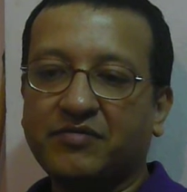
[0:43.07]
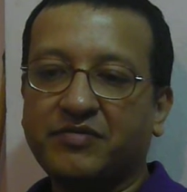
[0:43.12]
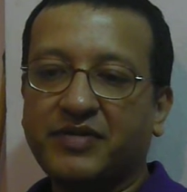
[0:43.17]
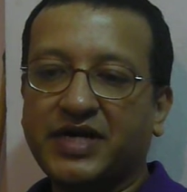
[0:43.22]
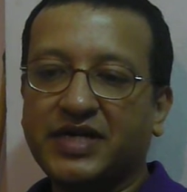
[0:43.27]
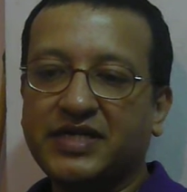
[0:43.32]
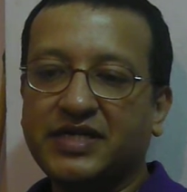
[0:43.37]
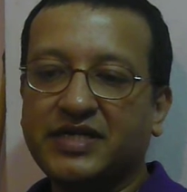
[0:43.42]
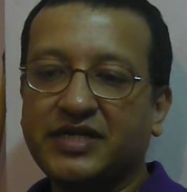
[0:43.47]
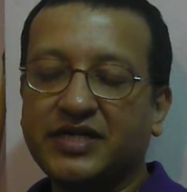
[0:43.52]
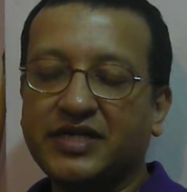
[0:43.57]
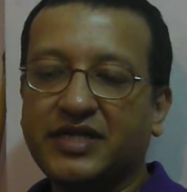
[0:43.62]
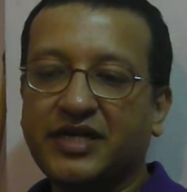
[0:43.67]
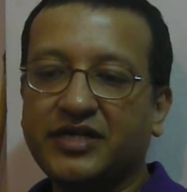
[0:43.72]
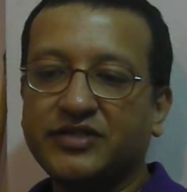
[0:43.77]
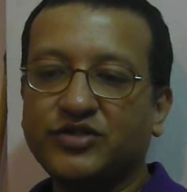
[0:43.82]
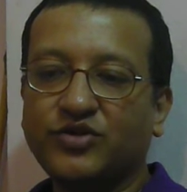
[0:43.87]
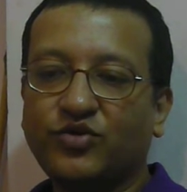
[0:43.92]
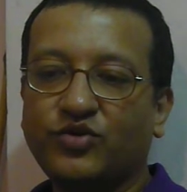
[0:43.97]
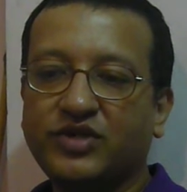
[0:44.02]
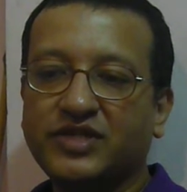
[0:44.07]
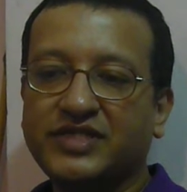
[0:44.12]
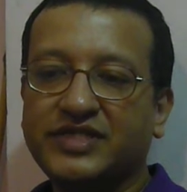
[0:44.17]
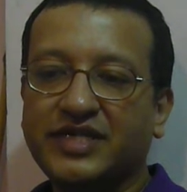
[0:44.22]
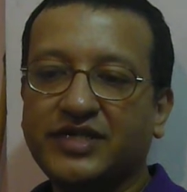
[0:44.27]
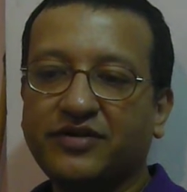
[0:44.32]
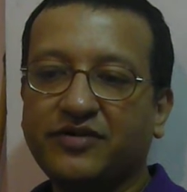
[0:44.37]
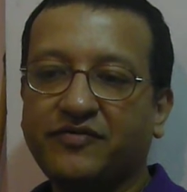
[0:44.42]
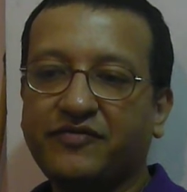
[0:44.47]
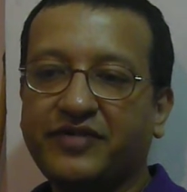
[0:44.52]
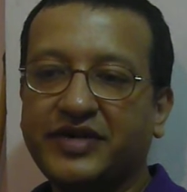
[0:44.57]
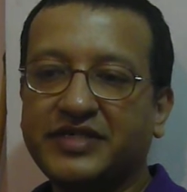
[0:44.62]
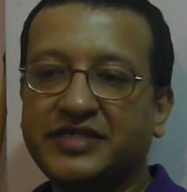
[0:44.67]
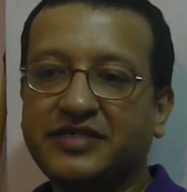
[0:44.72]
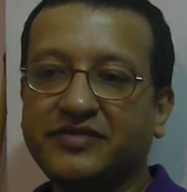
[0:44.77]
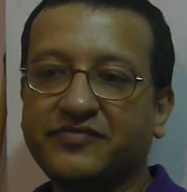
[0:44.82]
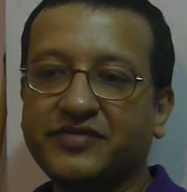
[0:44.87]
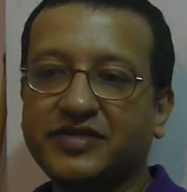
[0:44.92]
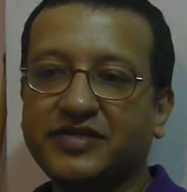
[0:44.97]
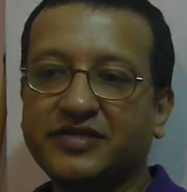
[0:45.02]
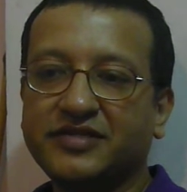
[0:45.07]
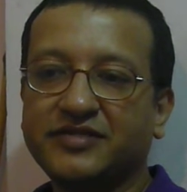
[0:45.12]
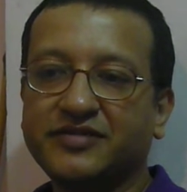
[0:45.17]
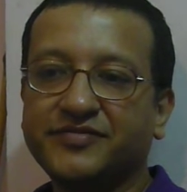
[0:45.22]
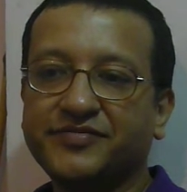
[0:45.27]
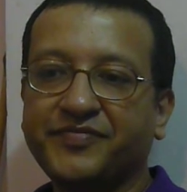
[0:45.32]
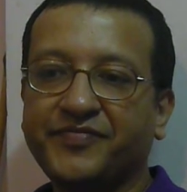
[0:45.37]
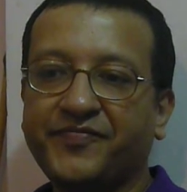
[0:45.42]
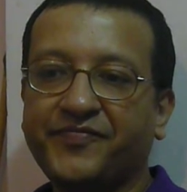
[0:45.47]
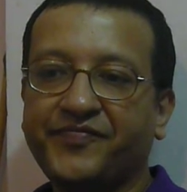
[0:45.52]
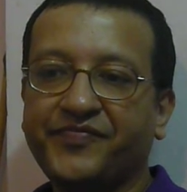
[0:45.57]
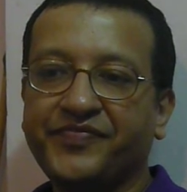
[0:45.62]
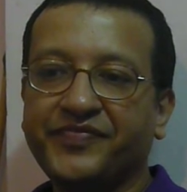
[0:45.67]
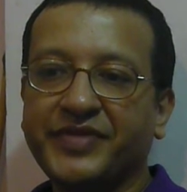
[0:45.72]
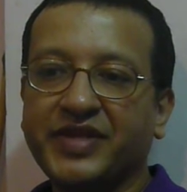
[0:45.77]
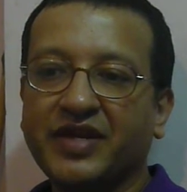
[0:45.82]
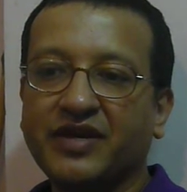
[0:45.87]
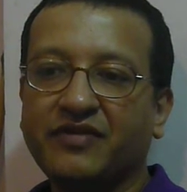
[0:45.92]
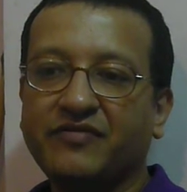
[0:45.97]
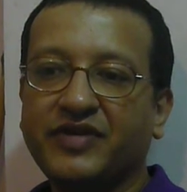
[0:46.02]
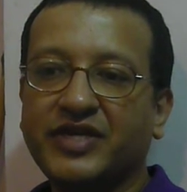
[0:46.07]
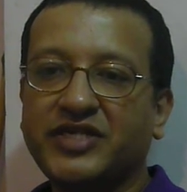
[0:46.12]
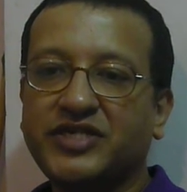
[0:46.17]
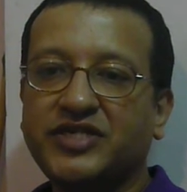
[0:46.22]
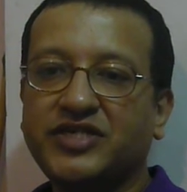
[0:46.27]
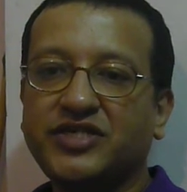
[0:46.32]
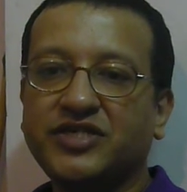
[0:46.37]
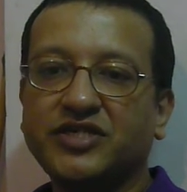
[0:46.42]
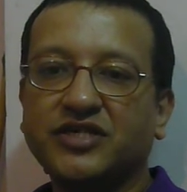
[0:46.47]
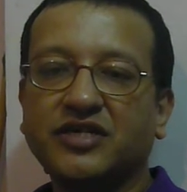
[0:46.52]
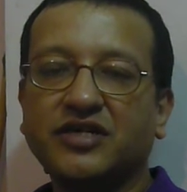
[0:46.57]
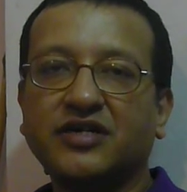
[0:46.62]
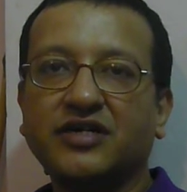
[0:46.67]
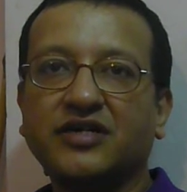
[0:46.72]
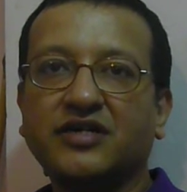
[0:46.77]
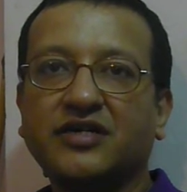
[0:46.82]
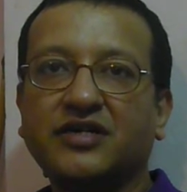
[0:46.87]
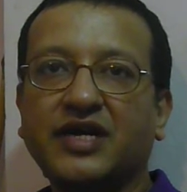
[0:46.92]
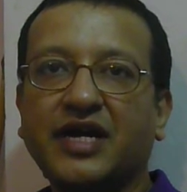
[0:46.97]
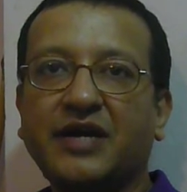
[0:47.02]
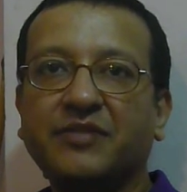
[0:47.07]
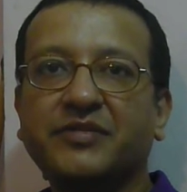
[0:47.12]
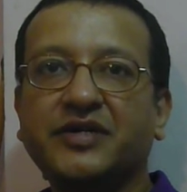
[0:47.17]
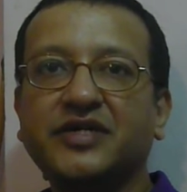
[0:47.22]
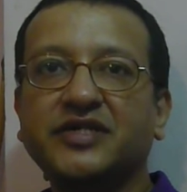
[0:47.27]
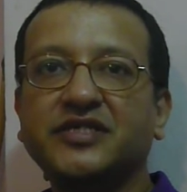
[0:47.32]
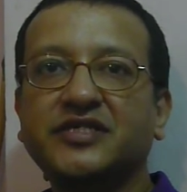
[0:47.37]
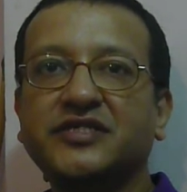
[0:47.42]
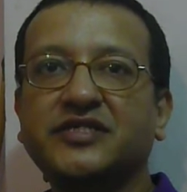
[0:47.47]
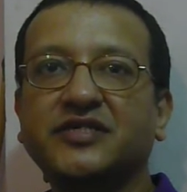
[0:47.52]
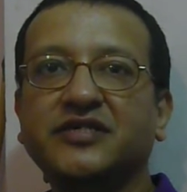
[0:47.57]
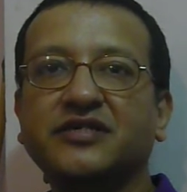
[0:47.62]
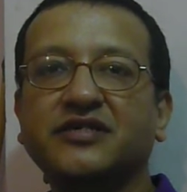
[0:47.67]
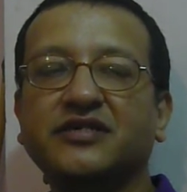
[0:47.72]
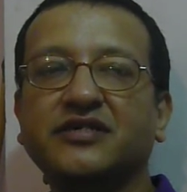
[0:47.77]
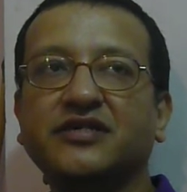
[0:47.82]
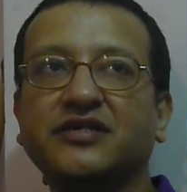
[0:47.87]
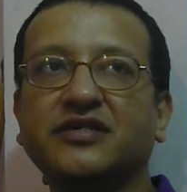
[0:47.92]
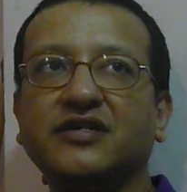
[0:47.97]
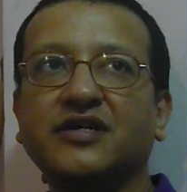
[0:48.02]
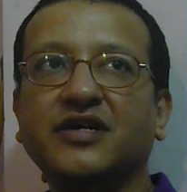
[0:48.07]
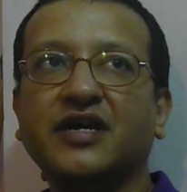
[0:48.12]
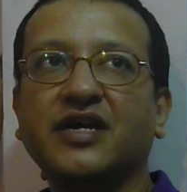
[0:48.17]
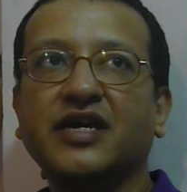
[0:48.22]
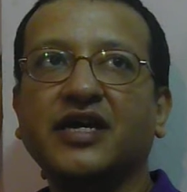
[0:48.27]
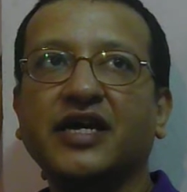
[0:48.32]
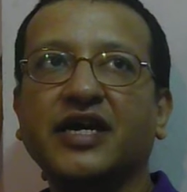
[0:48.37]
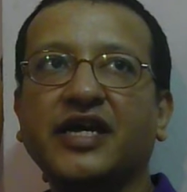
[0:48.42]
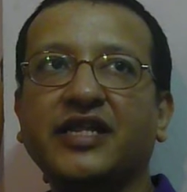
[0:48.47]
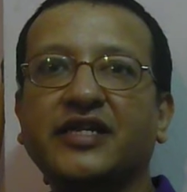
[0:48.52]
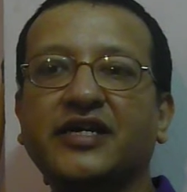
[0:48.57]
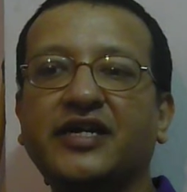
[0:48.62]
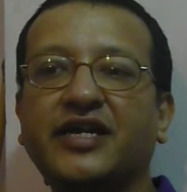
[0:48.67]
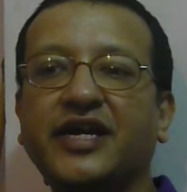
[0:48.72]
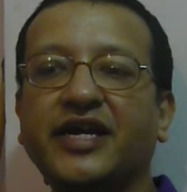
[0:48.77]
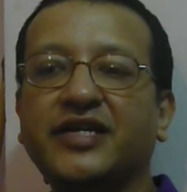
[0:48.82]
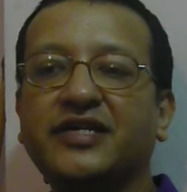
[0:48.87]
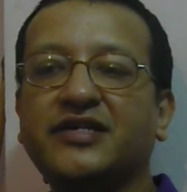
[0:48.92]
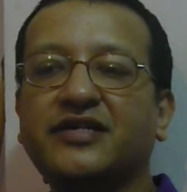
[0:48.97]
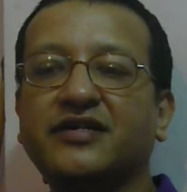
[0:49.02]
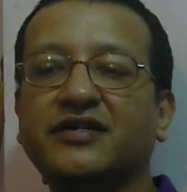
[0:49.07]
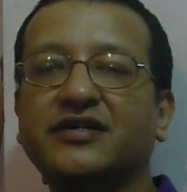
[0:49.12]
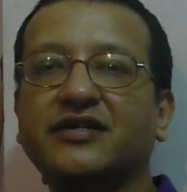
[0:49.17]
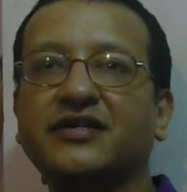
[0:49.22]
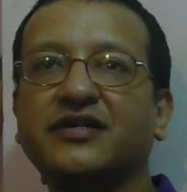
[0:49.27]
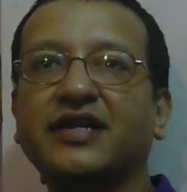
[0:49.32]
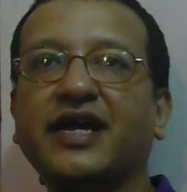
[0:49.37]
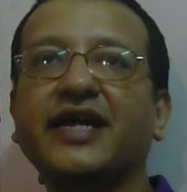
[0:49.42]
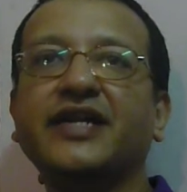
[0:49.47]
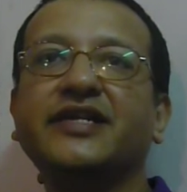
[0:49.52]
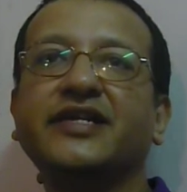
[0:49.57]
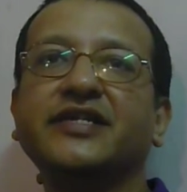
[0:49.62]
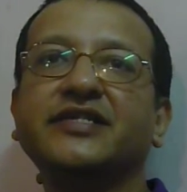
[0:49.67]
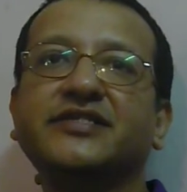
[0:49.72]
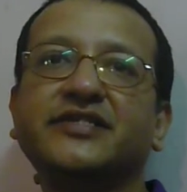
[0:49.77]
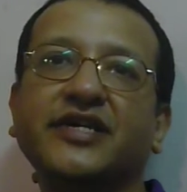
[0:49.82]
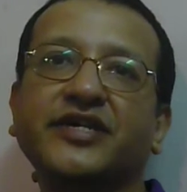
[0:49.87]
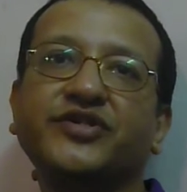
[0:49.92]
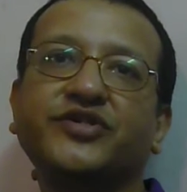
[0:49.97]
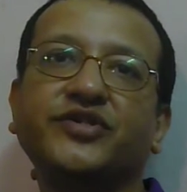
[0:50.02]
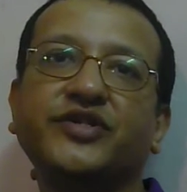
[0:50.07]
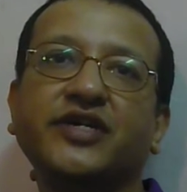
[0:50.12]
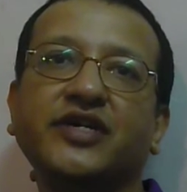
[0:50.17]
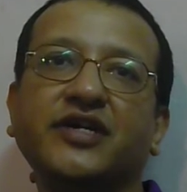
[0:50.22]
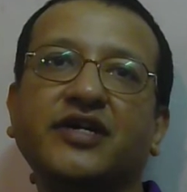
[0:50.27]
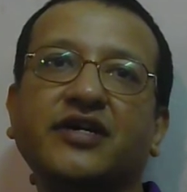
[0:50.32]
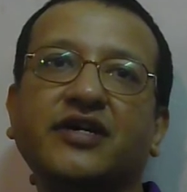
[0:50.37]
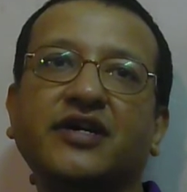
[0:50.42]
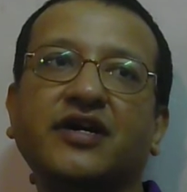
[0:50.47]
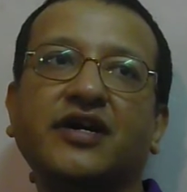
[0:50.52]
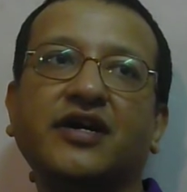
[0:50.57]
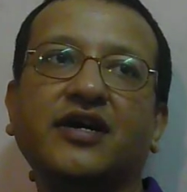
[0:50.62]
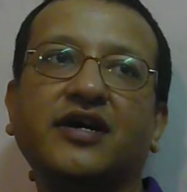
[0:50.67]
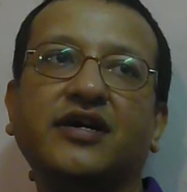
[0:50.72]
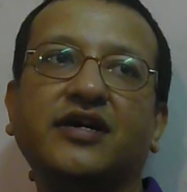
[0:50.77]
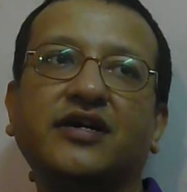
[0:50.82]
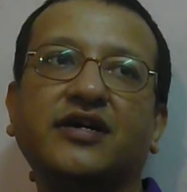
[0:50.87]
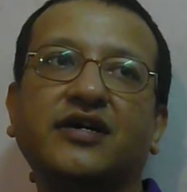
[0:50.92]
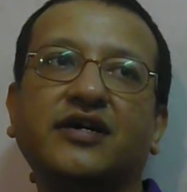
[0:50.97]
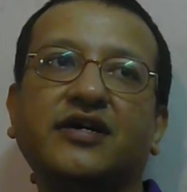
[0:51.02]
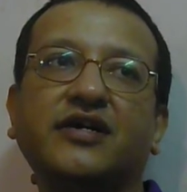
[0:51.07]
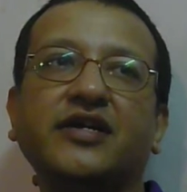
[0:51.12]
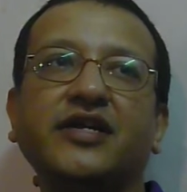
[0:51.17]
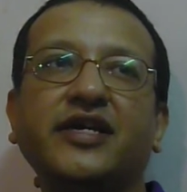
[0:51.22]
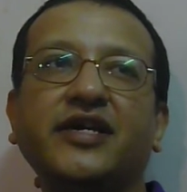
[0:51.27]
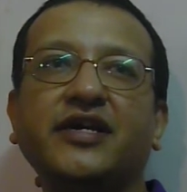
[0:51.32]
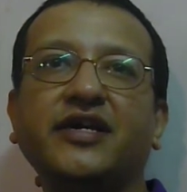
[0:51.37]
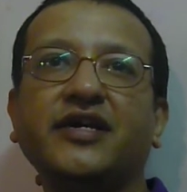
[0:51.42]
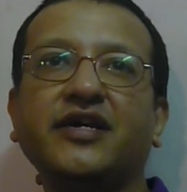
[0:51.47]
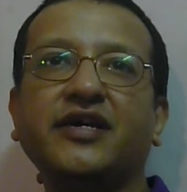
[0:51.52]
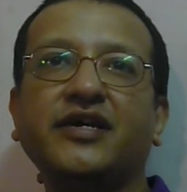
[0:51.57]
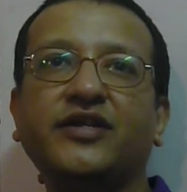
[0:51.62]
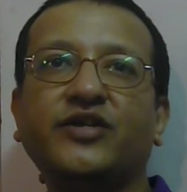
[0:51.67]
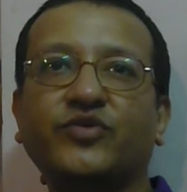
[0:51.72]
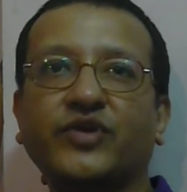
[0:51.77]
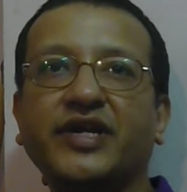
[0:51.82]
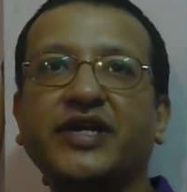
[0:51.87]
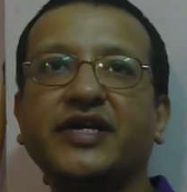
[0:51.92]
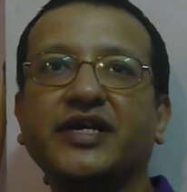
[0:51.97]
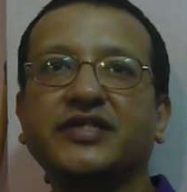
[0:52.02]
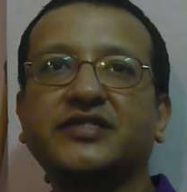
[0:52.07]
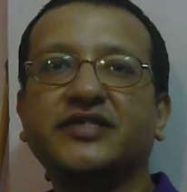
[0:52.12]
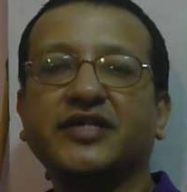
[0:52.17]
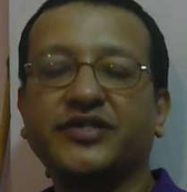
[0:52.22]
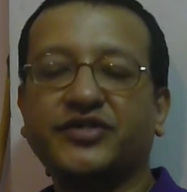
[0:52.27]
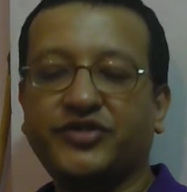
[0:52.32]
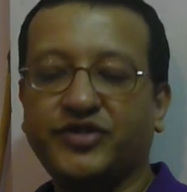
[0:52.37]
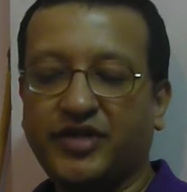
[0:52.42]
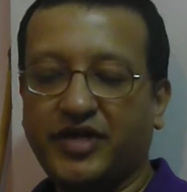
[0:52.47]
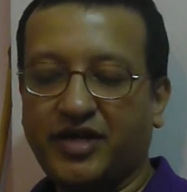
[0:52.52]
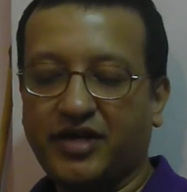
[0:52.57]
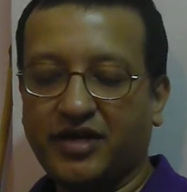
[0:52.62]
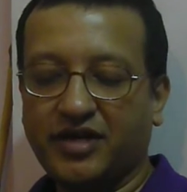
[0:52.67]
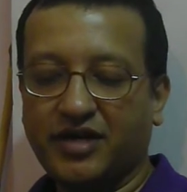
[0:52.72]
But there's a whole set of festivals which emerged in the late 19th century, early 20th century,